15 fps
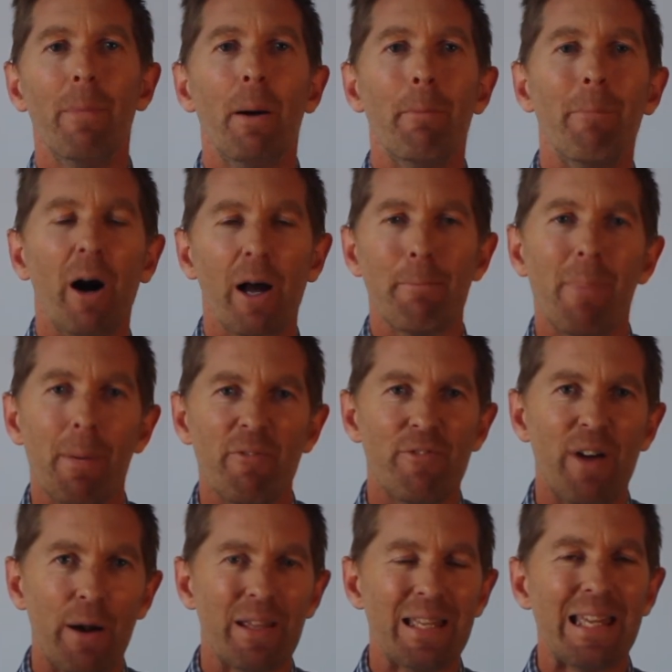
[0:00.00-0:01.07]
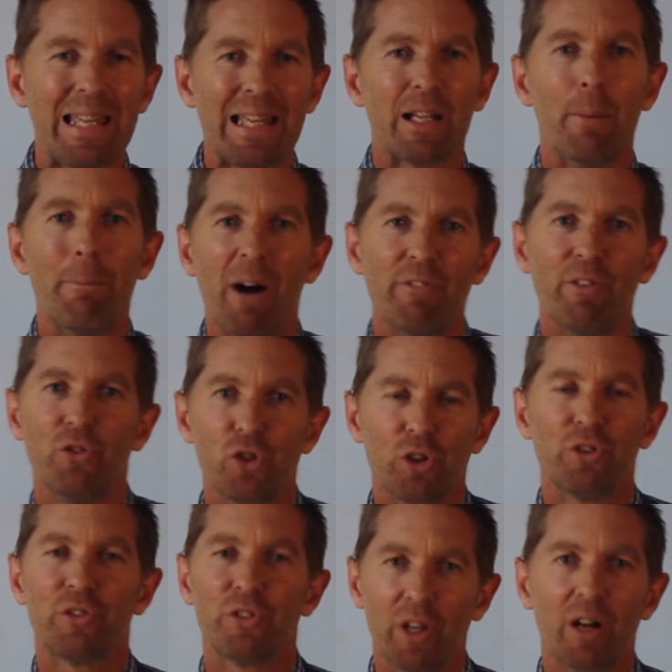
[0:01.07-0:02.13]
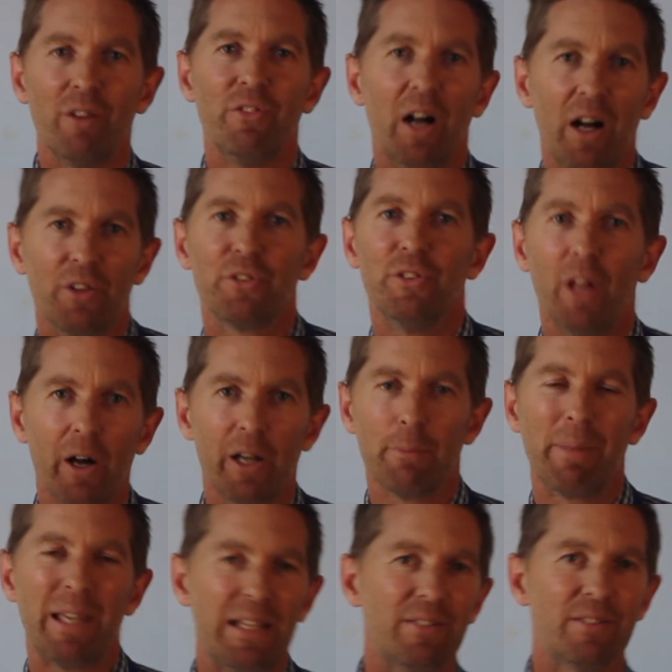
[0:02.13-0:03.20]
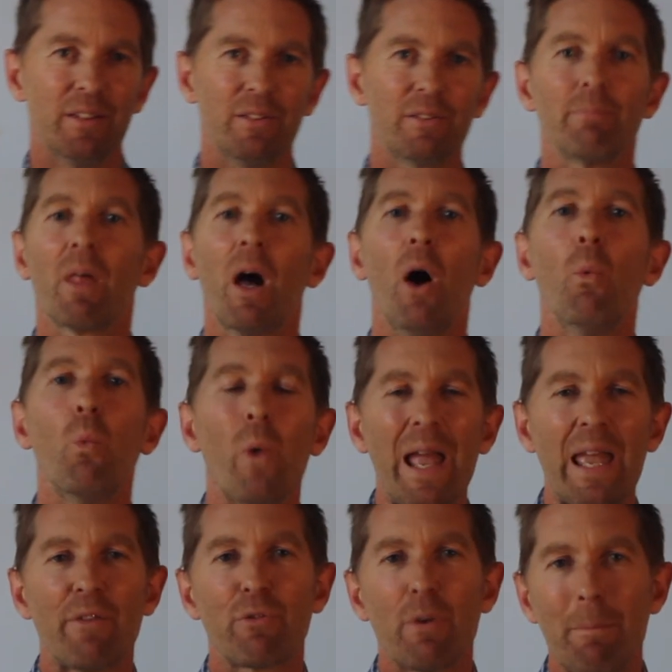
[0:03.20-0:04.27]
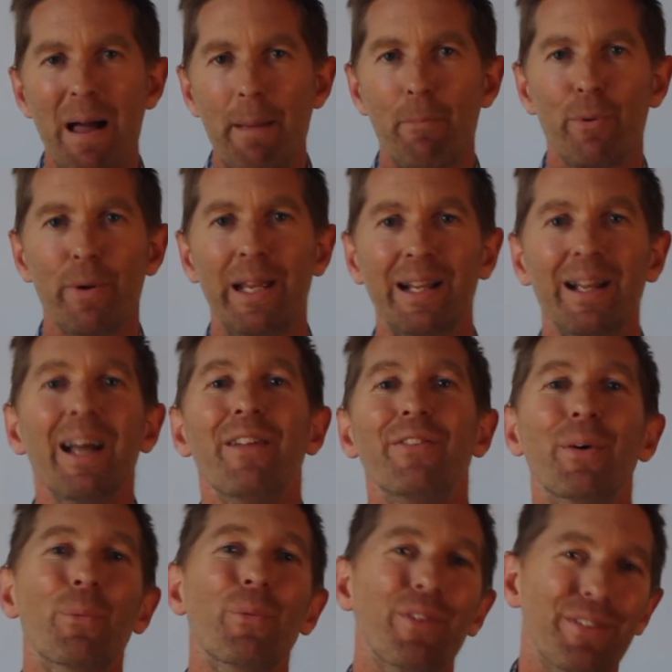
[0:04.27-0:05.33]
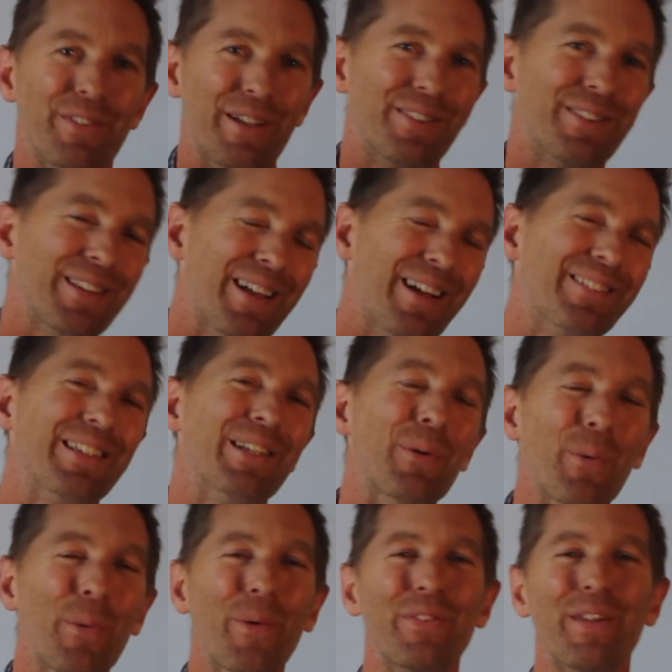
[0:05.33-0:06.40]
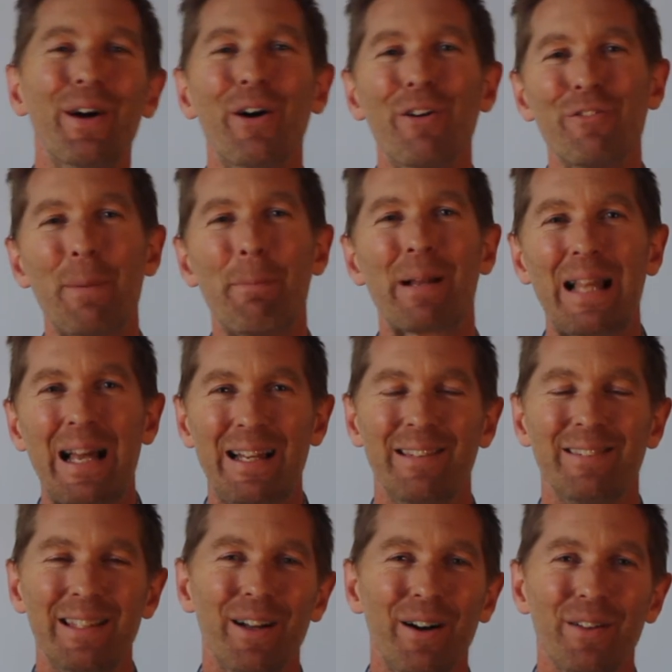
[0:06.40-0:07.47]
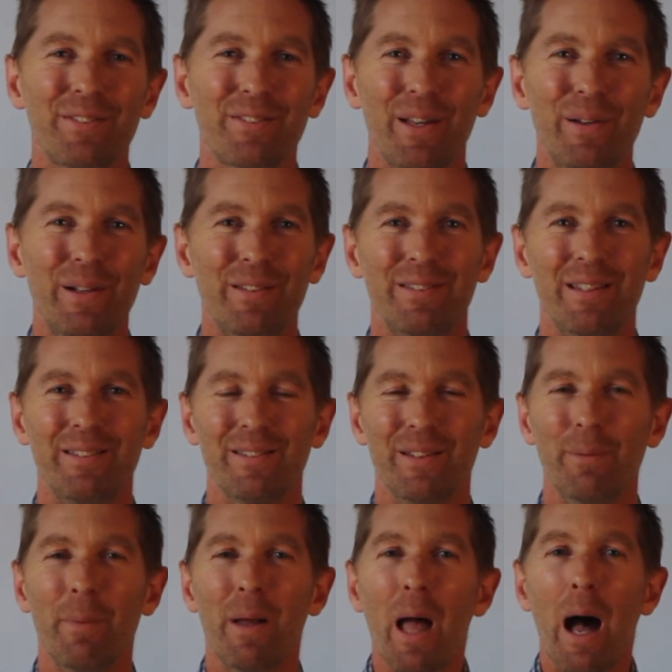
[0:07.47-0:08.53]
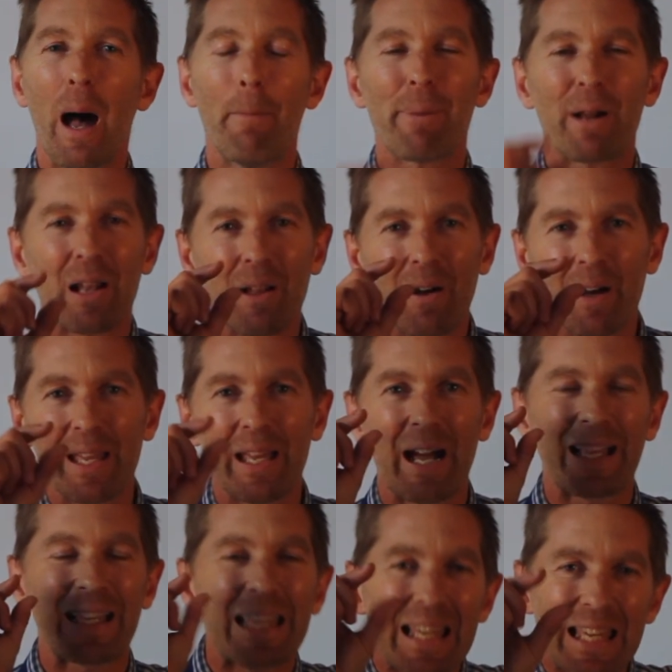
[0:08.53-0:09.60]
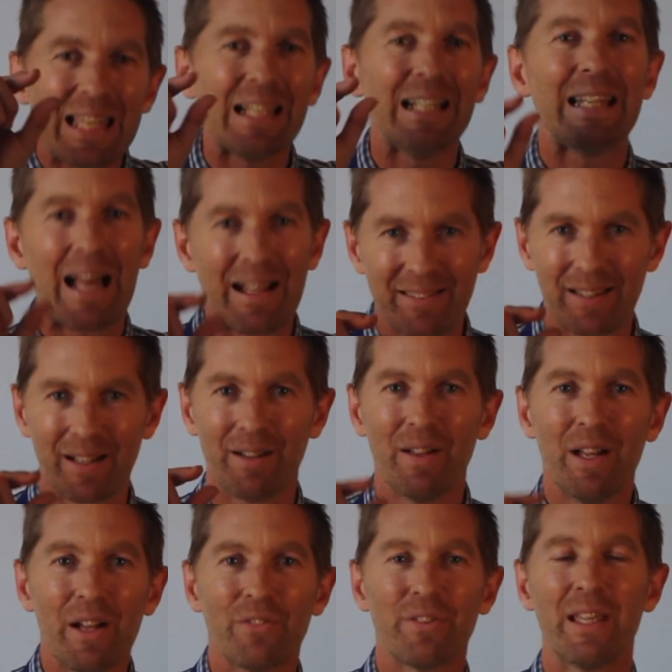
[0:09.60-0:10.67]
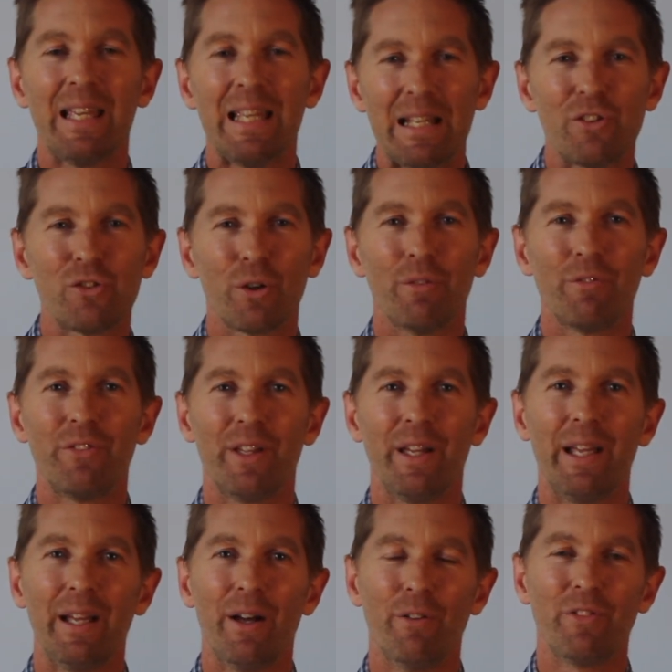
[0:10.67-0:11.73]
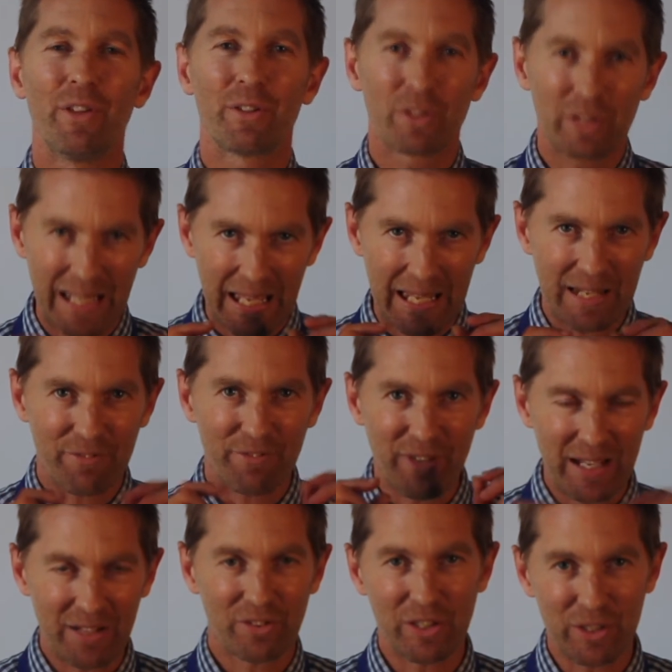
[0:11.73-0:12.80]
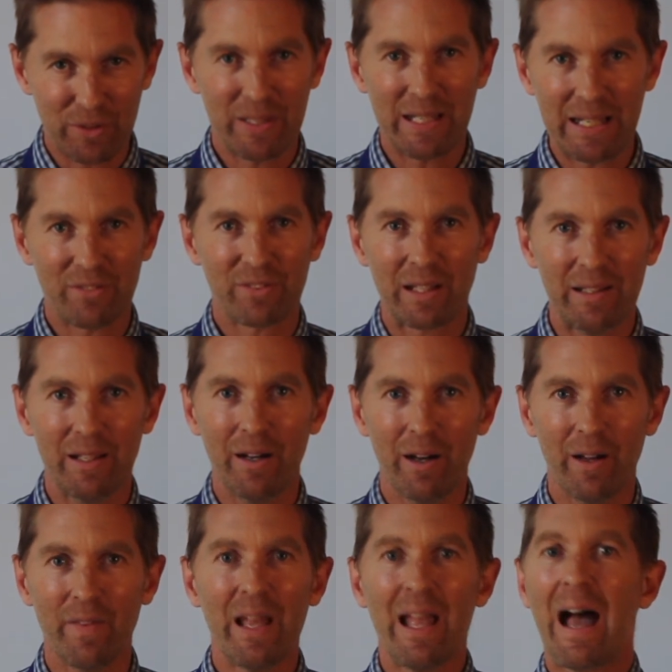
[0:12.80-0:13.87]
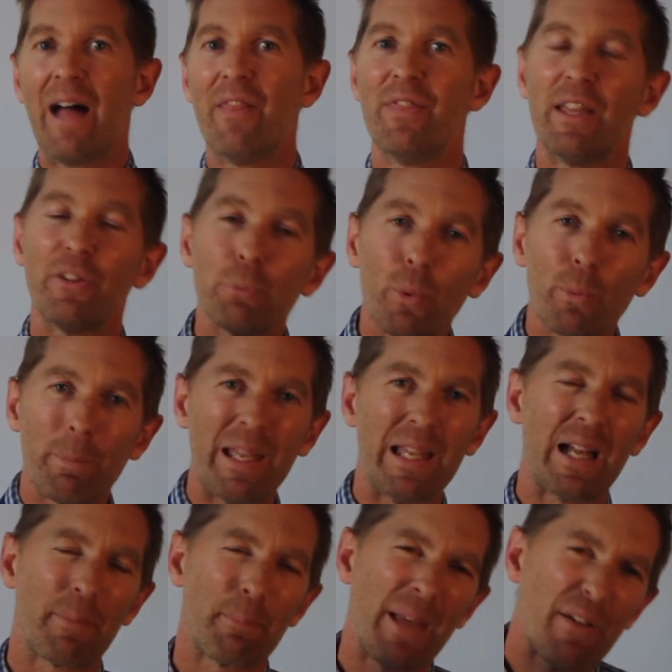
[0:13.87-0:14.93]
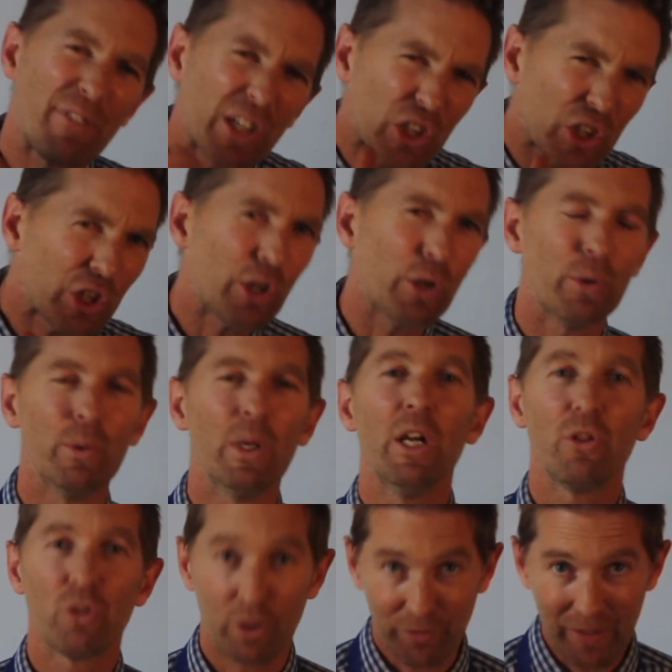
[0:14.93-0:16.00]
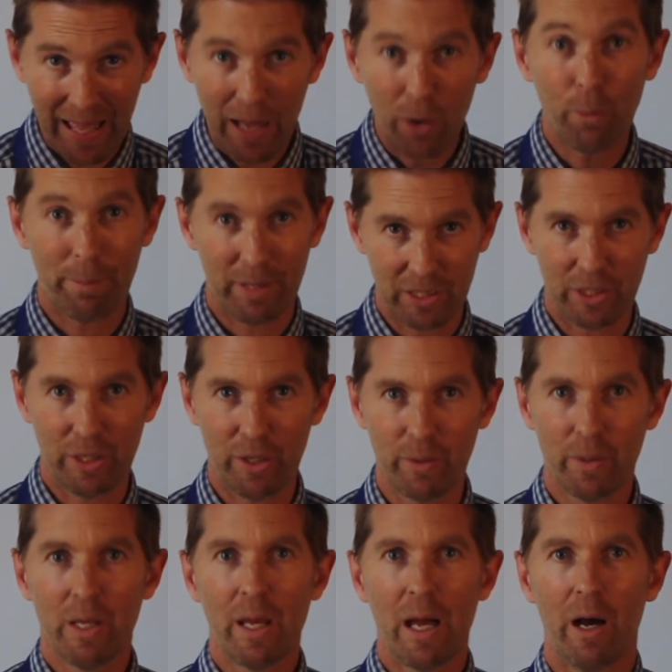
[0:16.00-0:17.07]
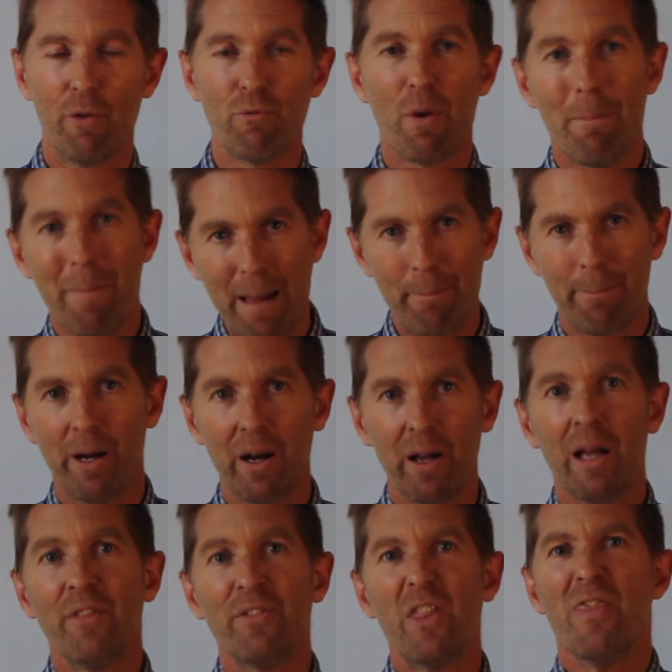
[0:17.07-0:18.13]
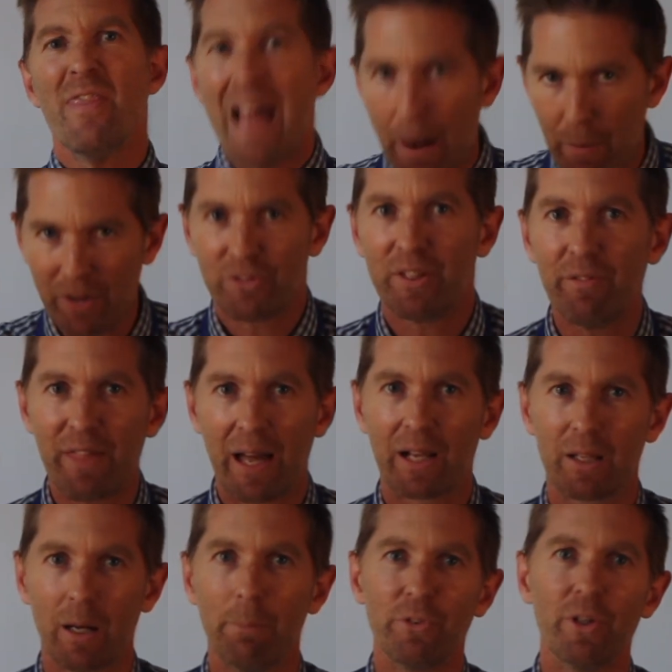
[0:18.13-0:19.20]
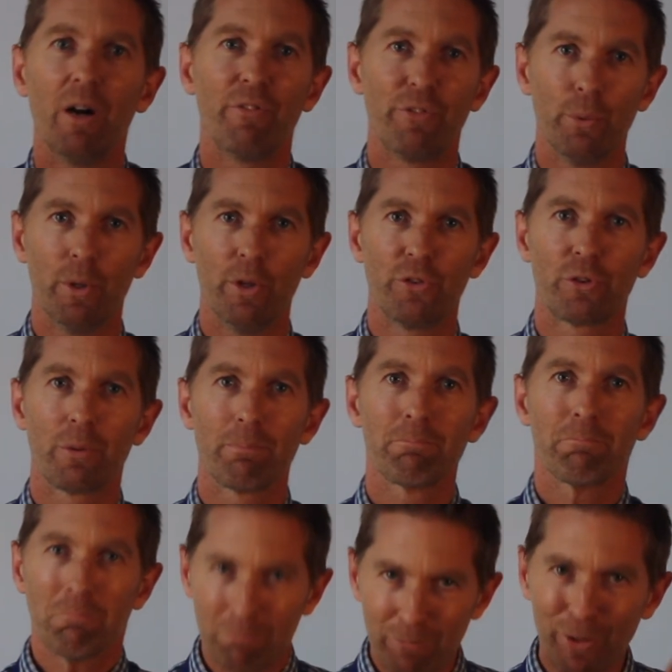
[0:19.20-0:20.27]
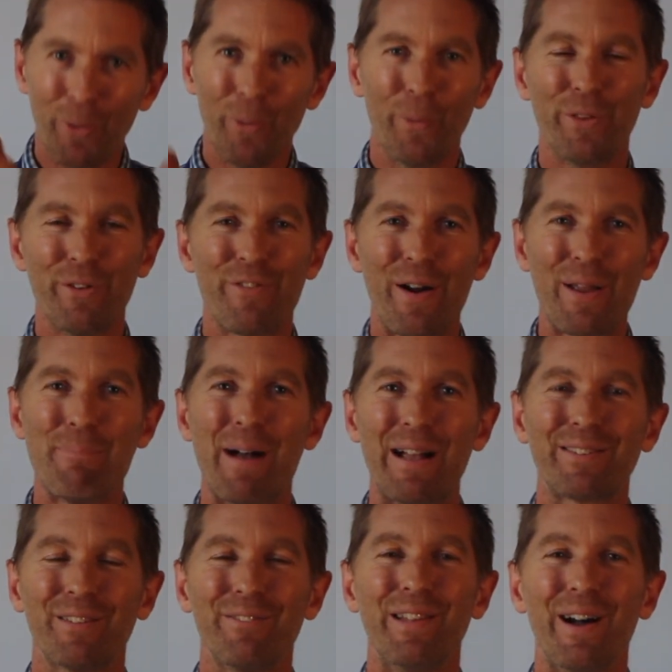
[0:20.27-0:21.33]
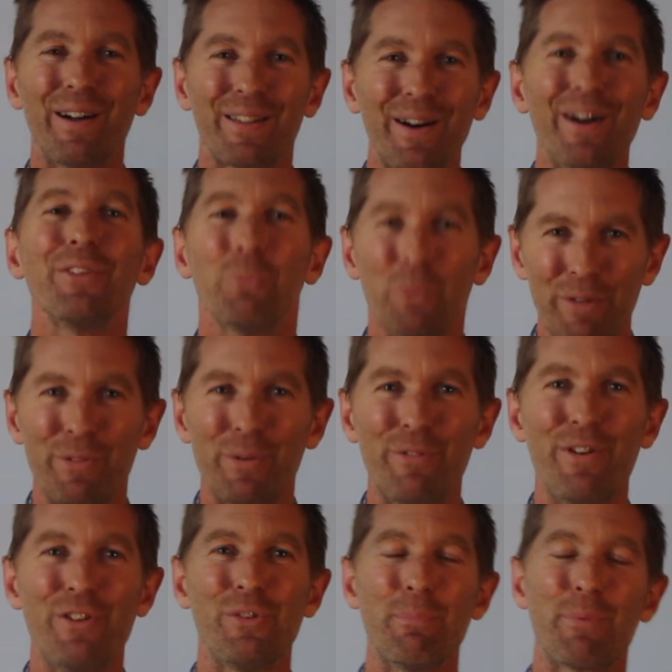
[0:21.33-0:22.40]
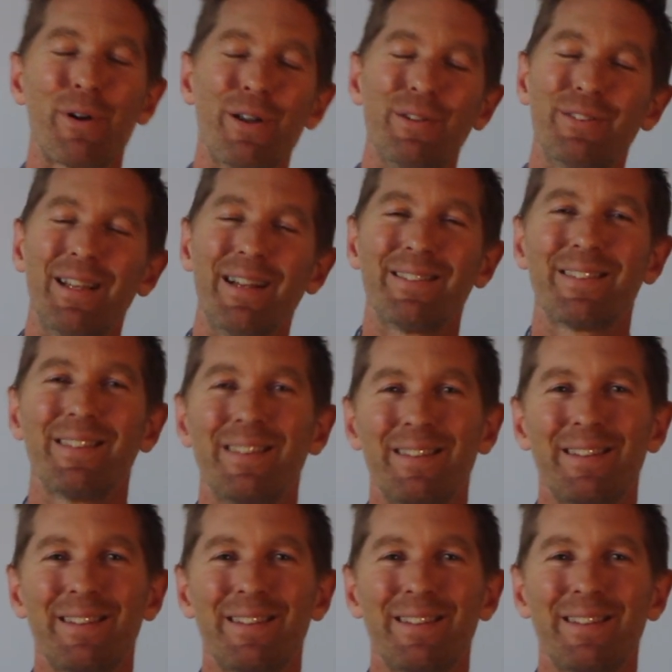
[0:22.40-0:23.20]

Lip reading: my very eager mother just served us 9 pizzas. A way of remembering the order of the planets in our solar system. Apply a key letter to each of the key things that you need to learn, and this will be a bit of a cue just for helping you remember the narrative that comes afterwards. All the very best of luck, guys, with the revision process.